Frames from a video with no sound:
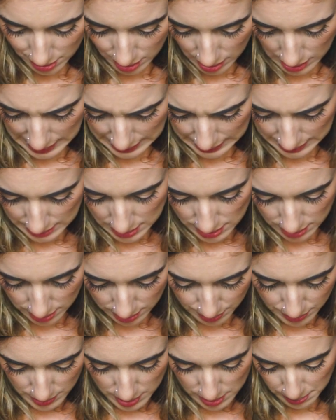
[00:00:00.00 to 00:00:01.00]
And
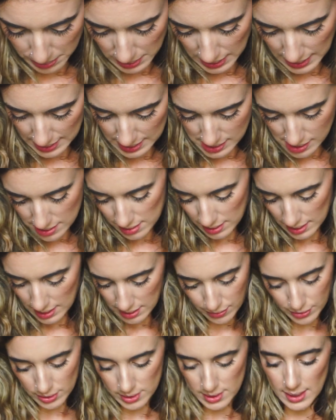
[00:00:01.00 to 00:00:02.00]
some supplies, like
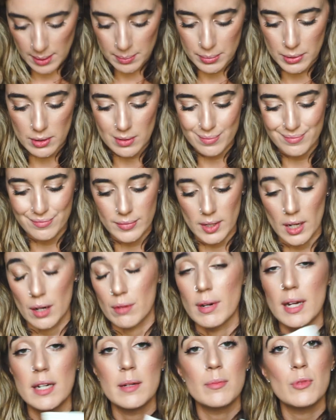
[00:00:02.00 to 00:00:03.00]
for example, a
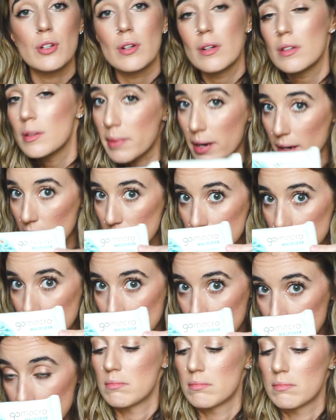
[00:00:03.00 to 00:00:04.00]
random granola bar.
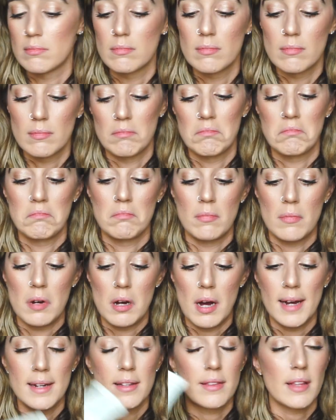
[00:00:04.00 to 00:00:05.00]

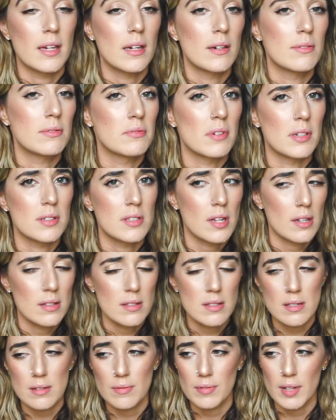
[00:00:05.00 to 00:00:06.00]
I think of
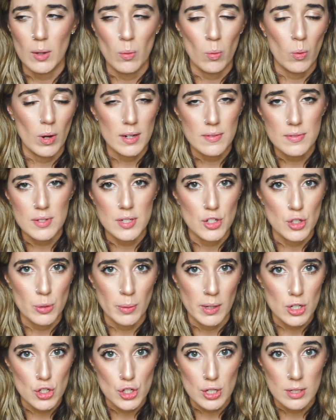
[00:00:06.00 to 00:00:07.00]
tons of like what if
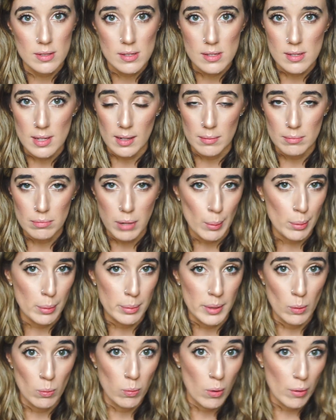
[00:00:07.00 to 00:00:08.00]
situations that
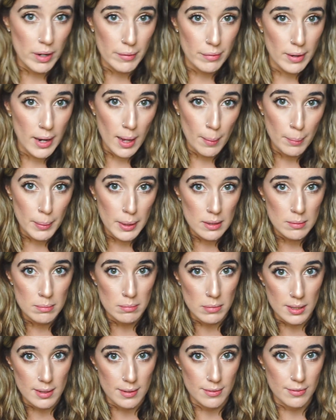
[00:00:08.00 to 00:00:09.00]
probably won't ever happen,
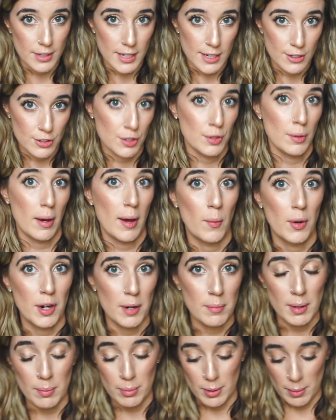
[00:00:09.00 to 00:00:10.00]
but if they do, I want
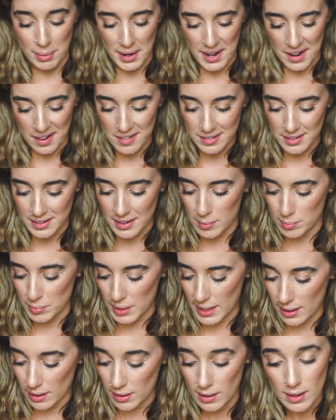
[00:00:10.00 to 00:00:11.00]
to be prepared, and I'm
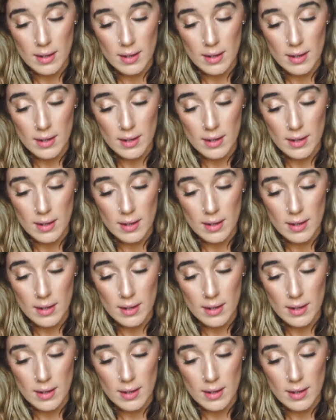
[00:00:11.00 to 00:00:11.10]
like,